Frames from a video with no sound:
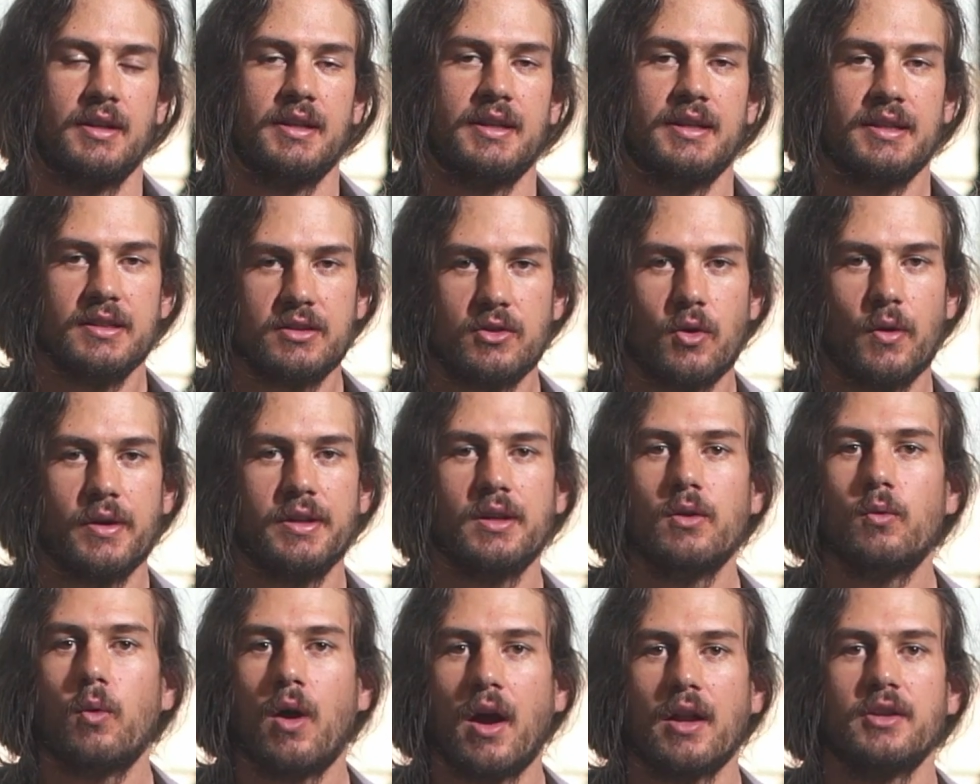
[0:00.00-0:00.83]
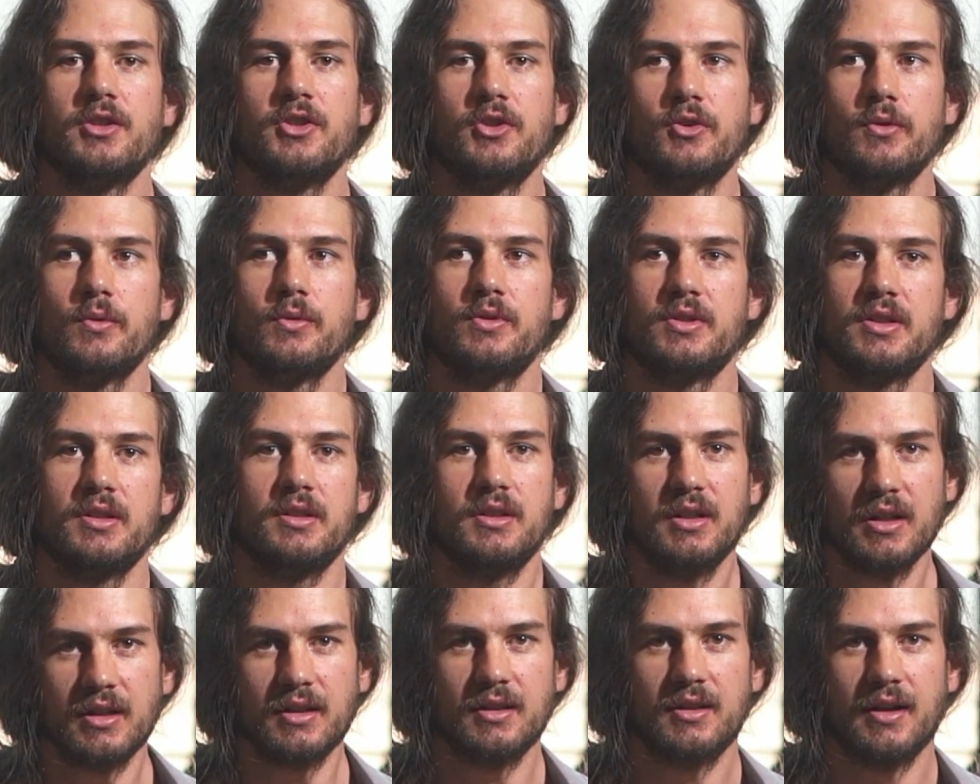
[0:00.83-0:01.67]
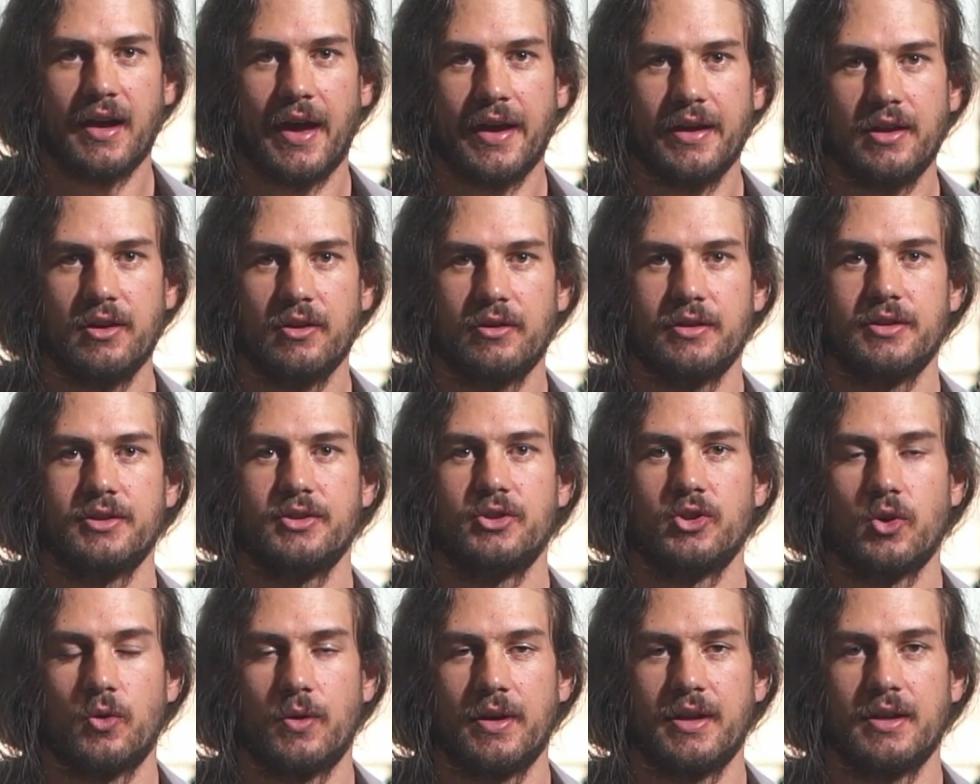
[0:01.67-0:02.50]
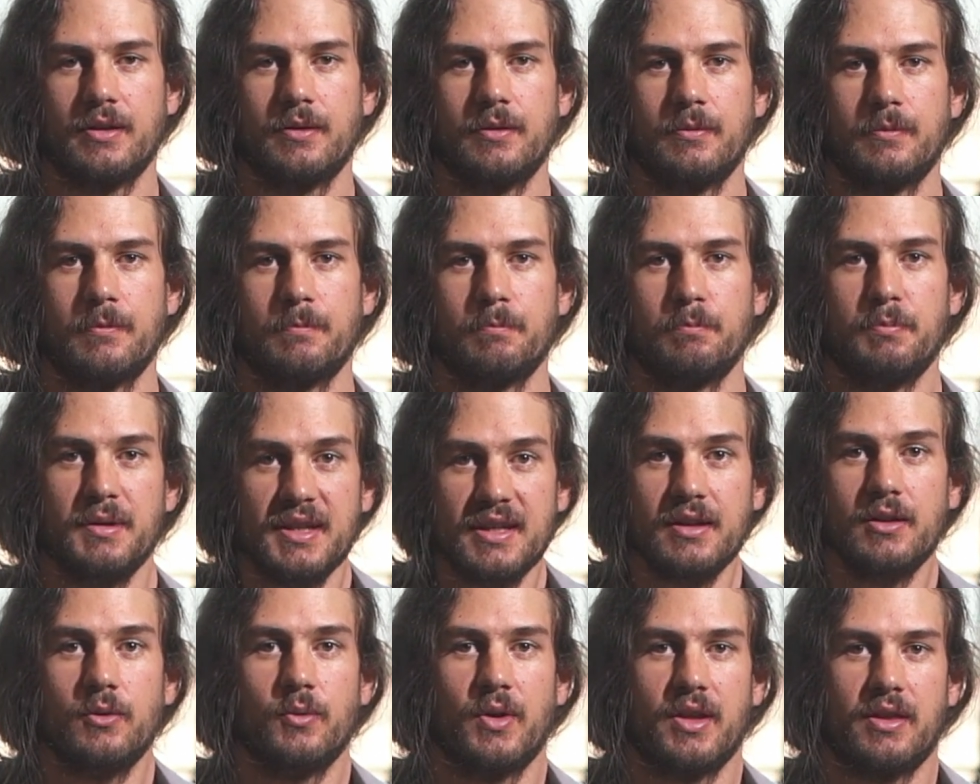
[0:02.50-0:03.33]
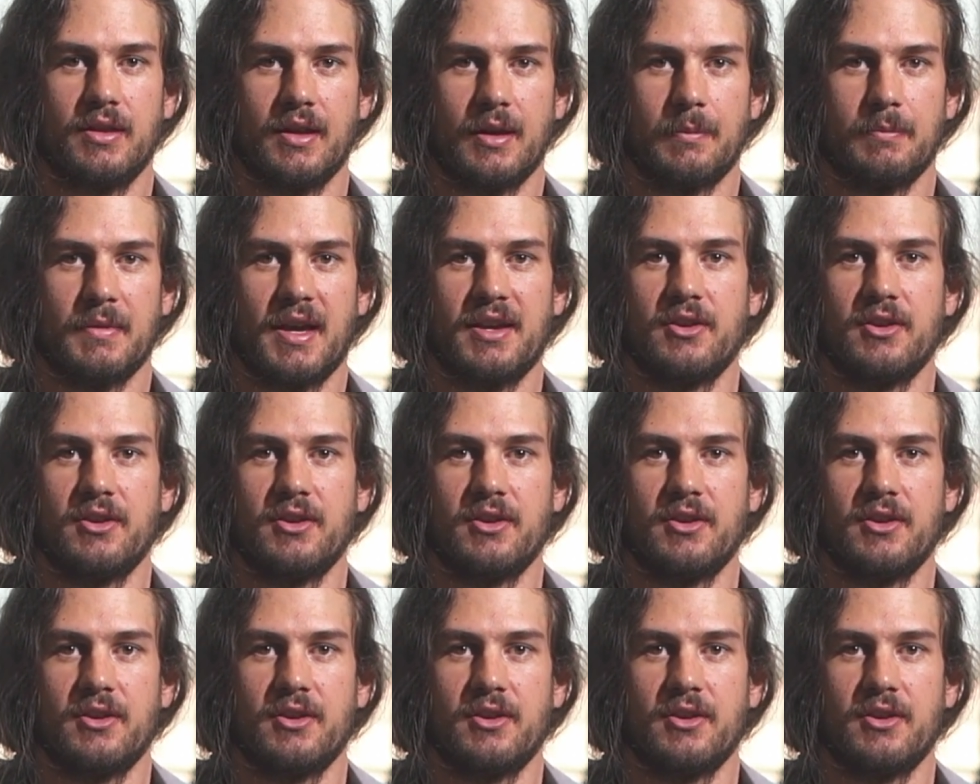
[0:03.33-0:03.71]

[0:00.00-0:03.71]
He's going to want you to look like you're enjoying being with him,